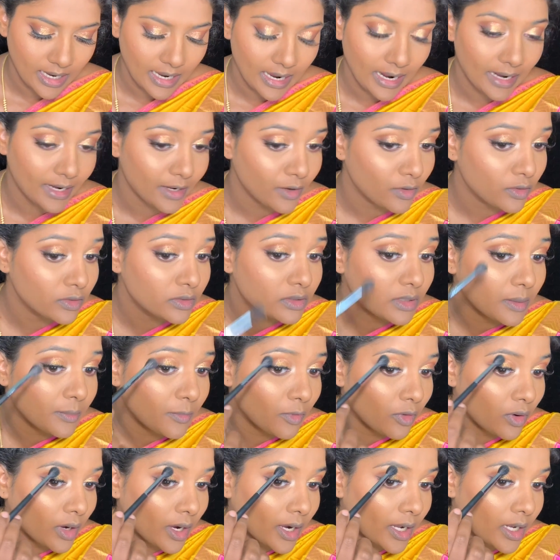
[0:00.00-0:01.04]
Adding on some
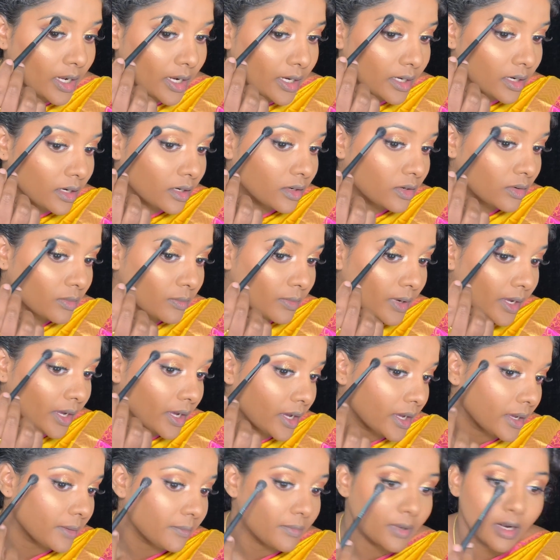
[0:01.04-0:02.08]
more highlight on my
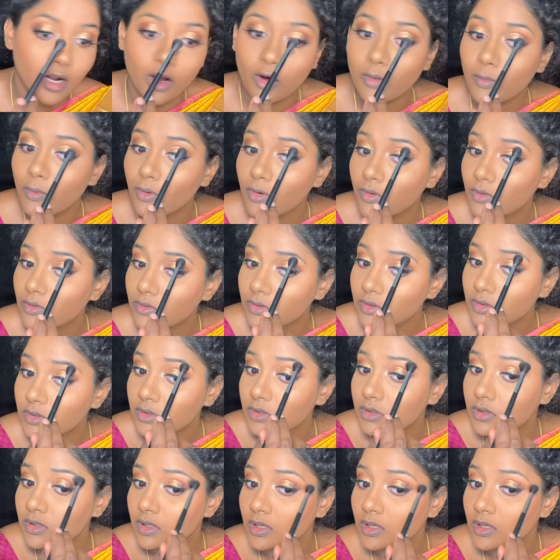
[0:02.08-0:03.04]
eyebrow bones,